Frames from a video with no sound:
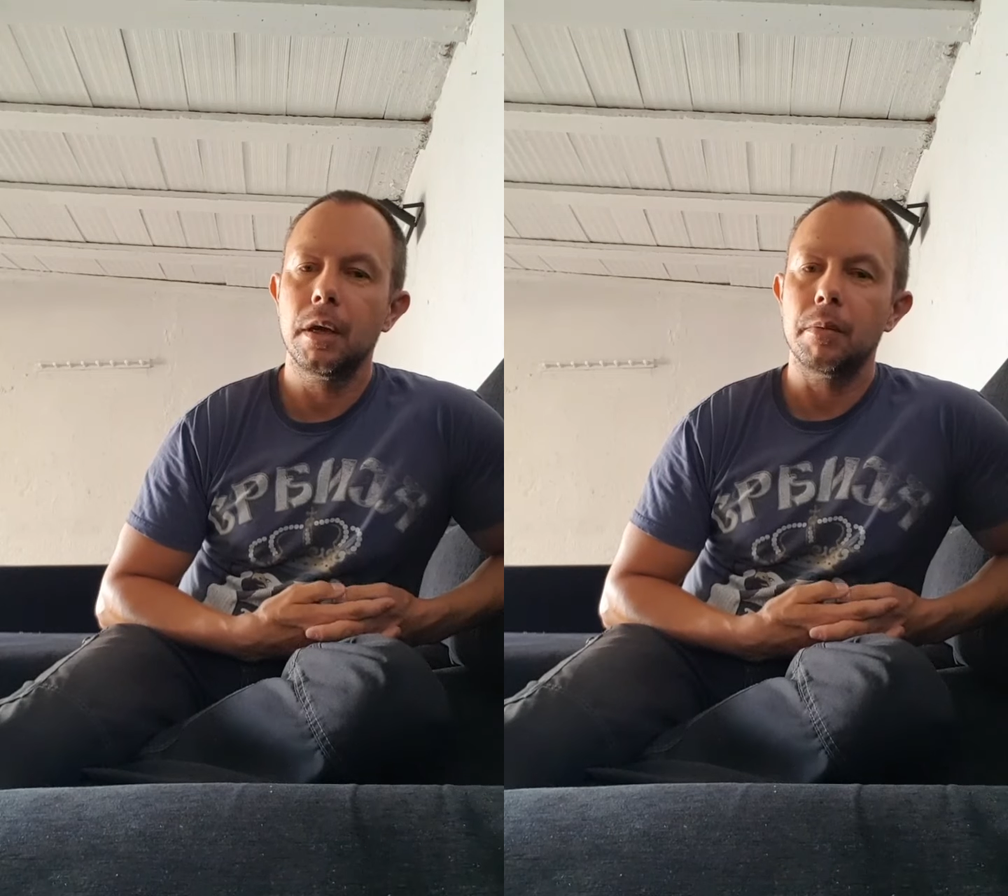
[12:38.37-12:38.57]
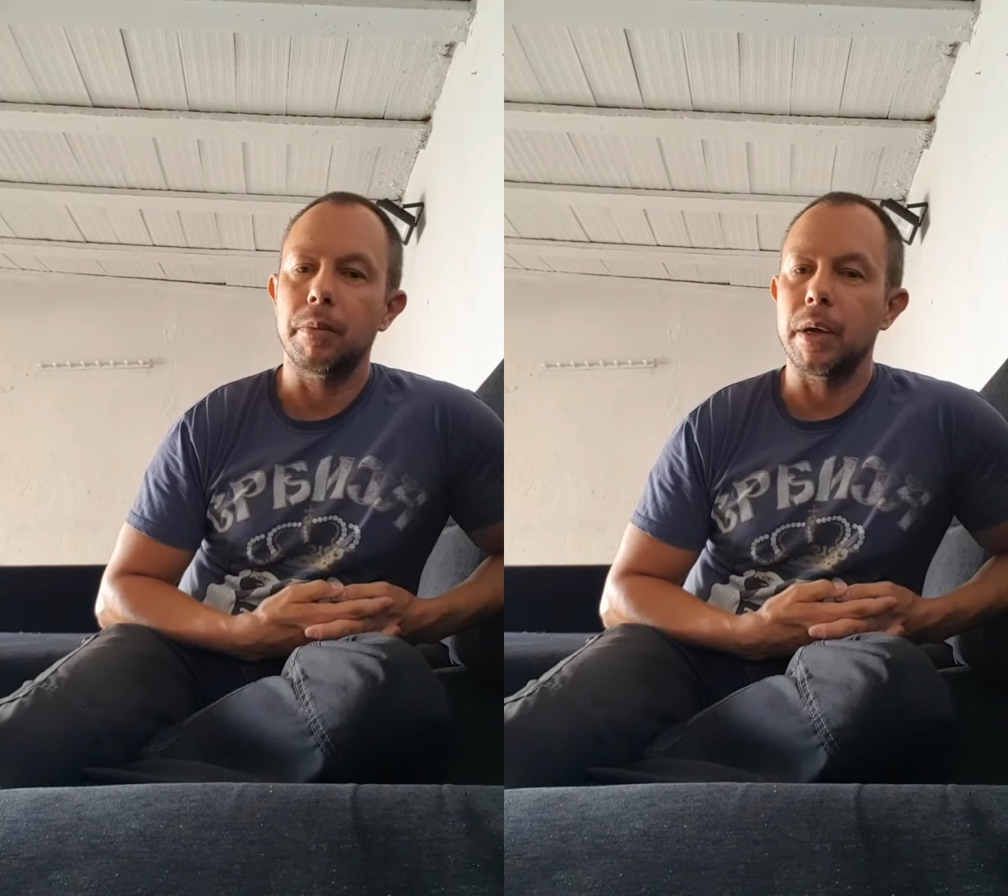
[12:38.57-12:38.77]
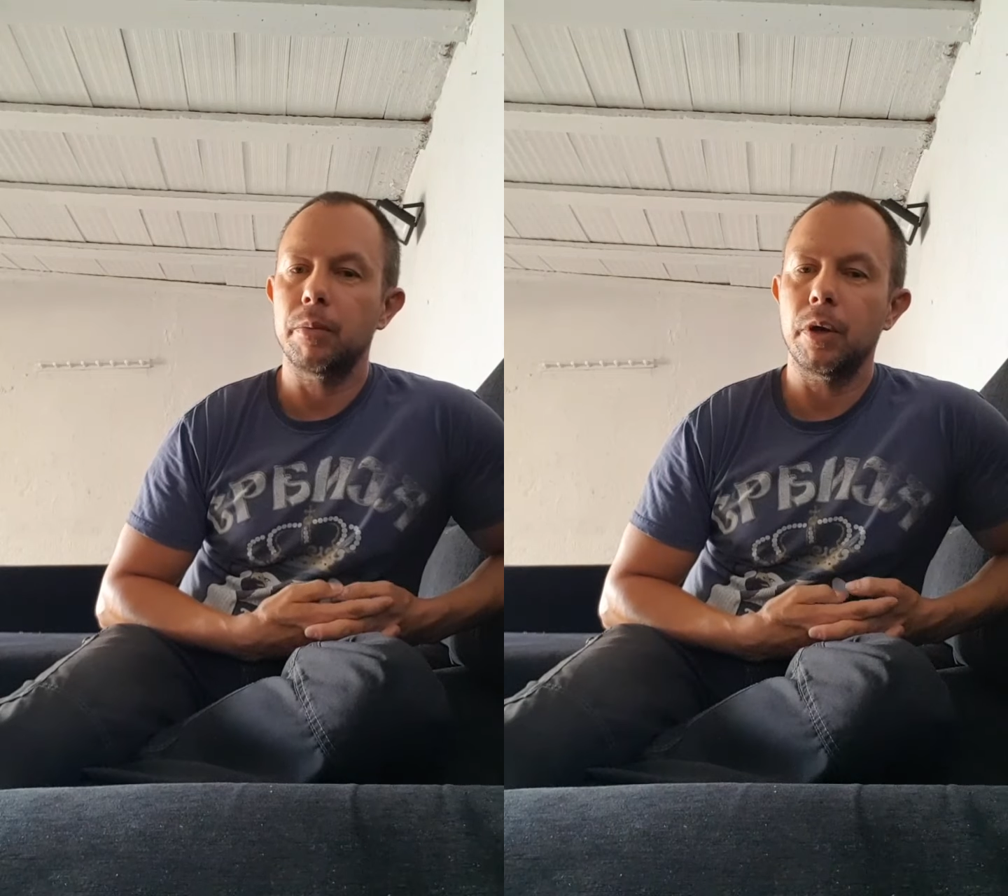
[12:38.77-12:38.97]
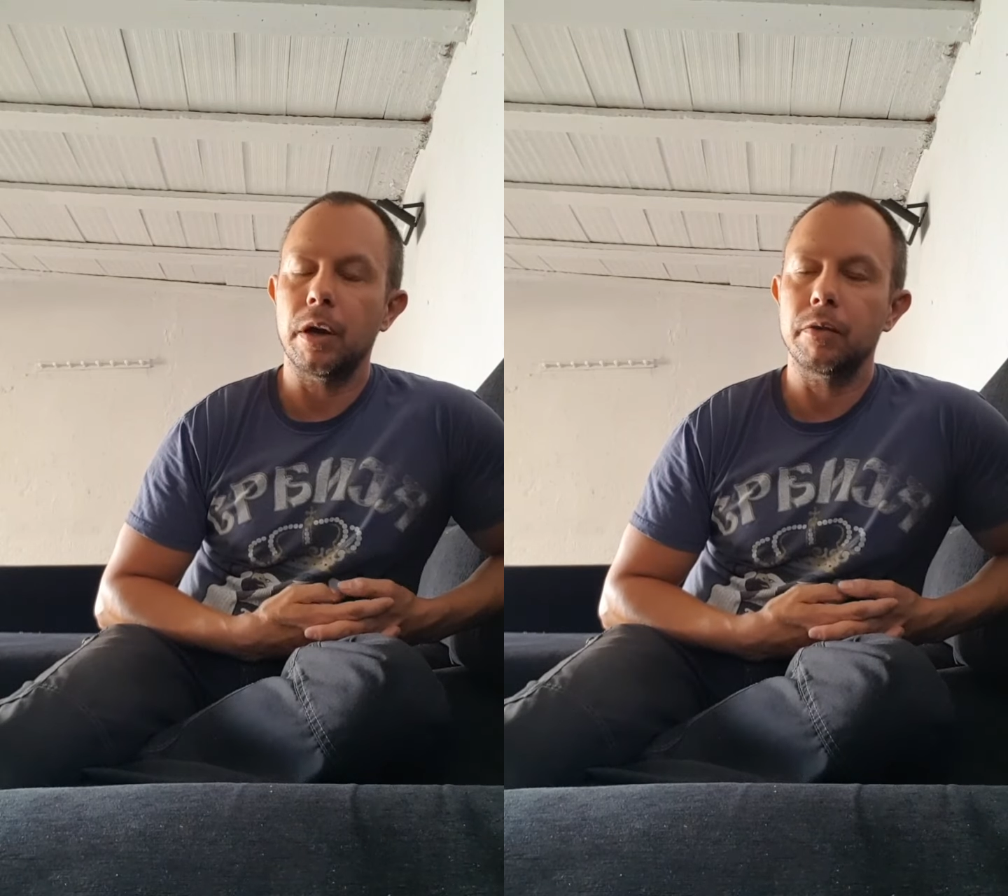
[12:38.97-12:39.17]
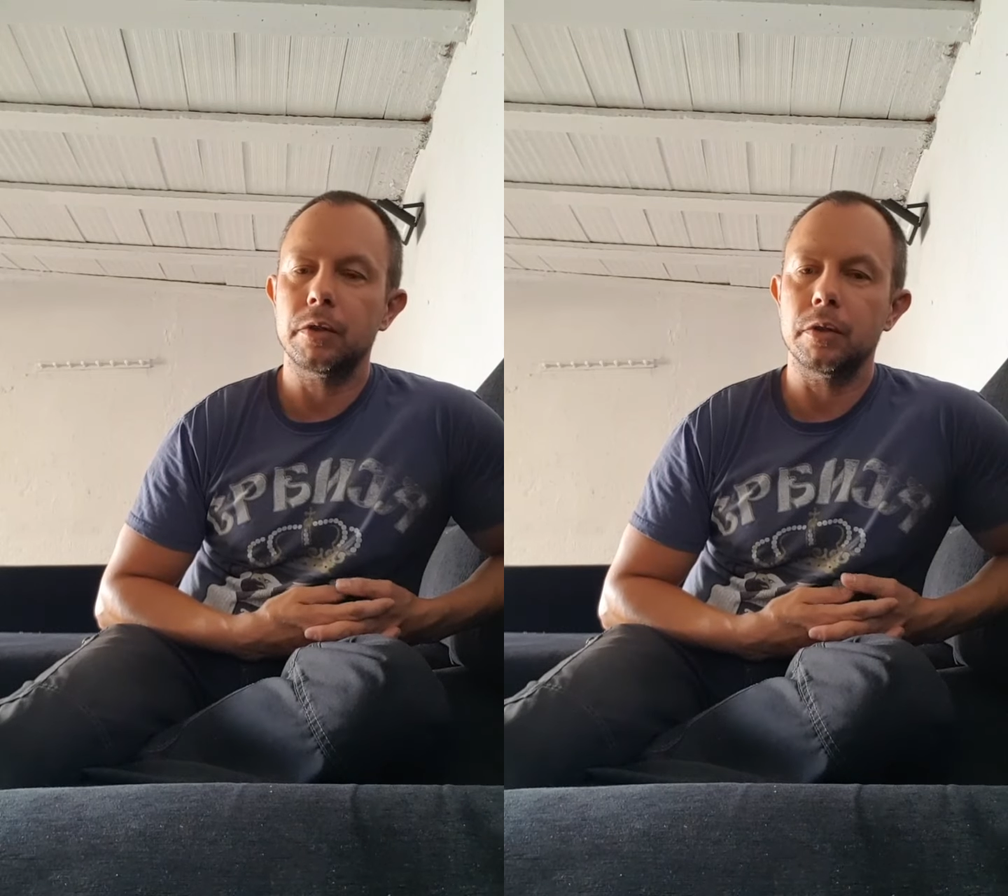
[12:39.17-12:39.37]
Maybe you
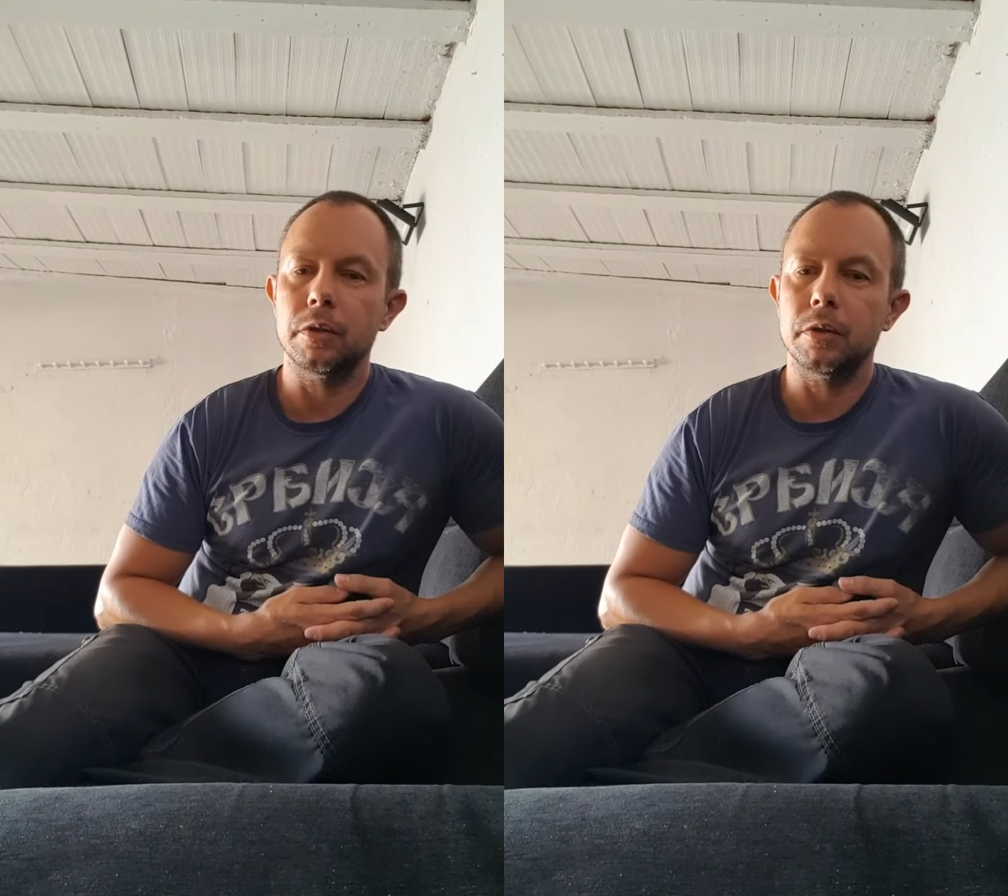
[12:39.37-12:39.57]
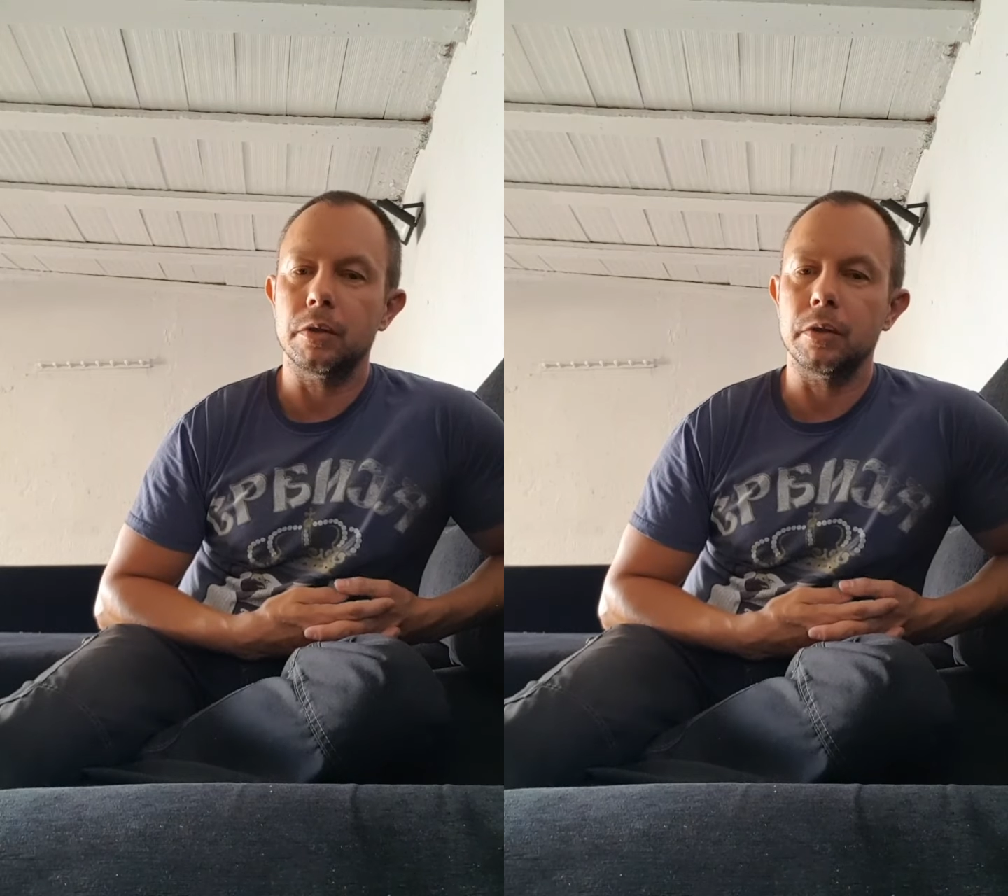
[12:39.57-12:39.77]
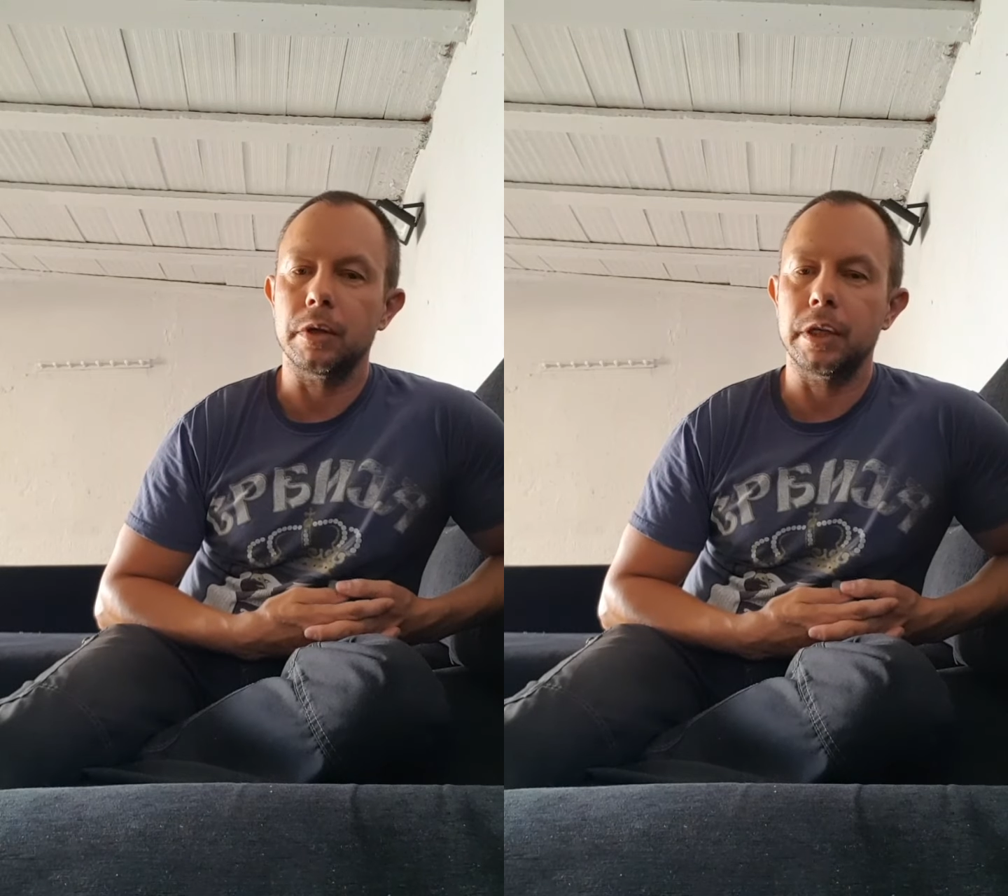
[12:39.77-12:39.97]
have to